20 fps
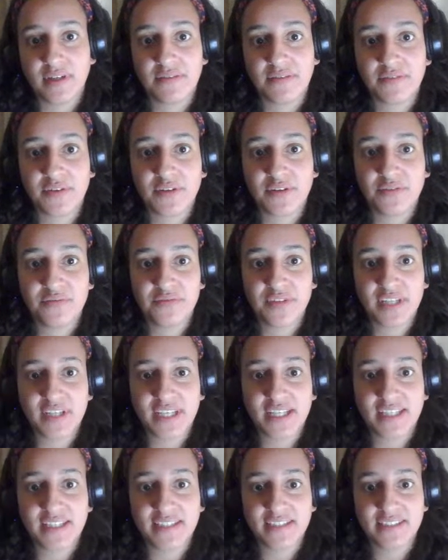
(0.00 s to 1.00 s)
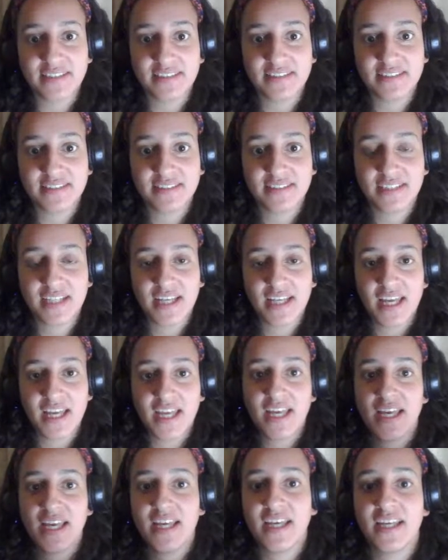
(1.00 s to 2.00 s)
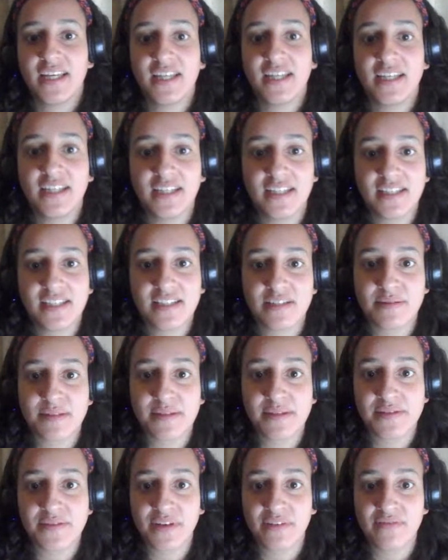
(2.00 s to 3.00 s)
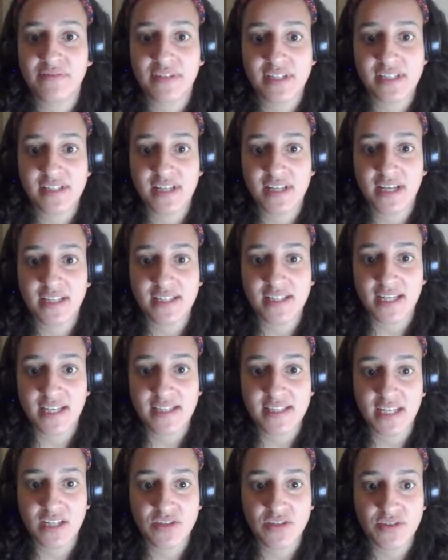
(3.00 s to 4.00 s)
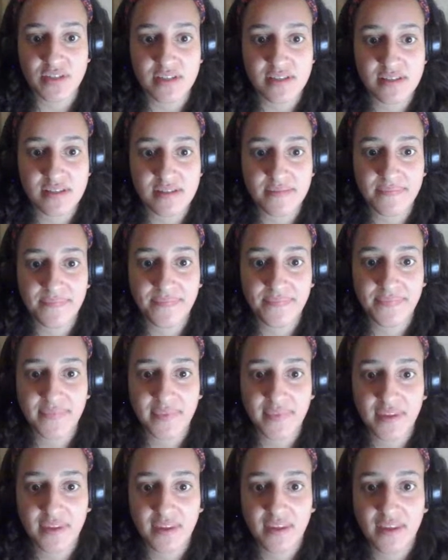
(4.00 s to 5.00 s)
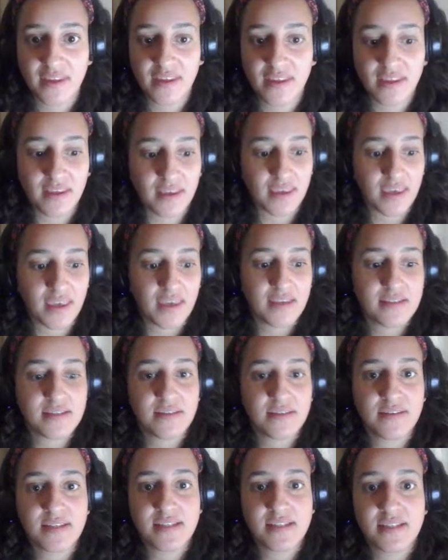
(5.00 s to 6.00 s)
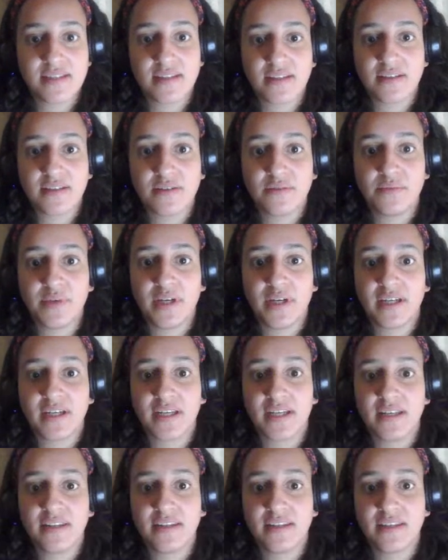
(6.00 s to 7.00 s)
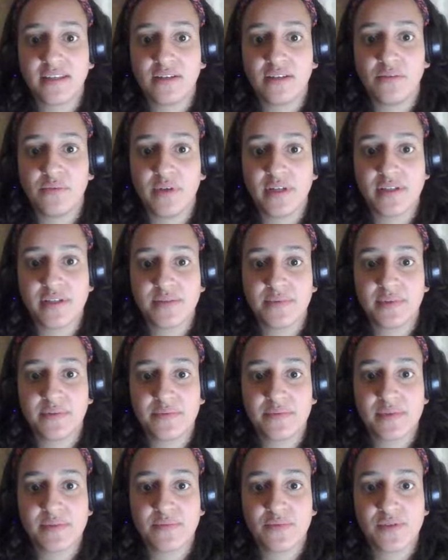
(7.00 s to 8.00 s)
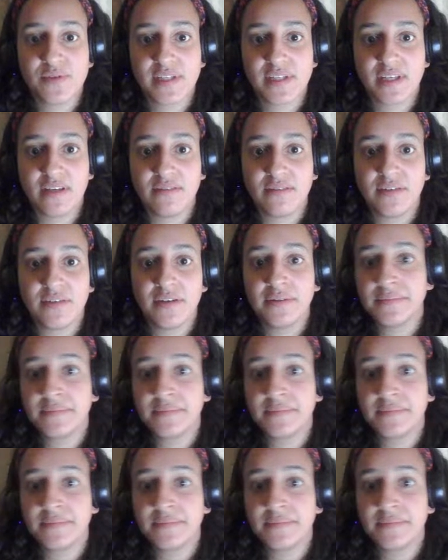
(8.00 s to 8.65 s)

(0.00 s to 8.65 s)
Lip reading: I've got to fit it in. Sometimes graphic design is like Tetris. Okay, so this isn't going to work, and I think it worked when it was more together.